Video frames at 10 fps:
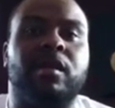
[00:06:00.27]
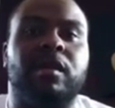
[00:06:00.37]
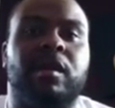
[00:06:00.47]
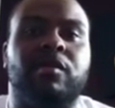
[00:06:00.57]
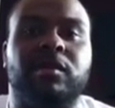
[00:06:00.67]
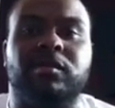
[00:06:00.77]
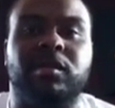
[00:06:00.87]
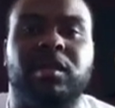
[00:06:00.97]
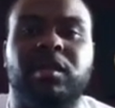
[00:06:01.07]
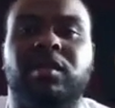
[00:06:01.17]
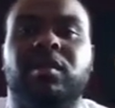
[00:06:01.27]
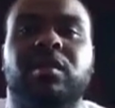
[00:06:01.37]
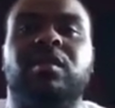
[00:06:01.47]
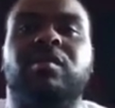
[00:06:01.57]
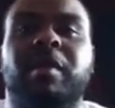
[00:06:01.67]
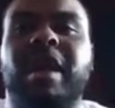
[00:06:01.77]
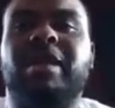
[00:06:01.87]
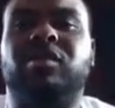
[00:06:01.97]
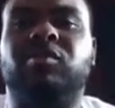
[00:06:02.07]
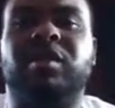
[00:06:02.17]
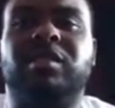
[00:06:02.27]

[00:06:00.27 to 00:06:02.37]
and I wasn't really paying too much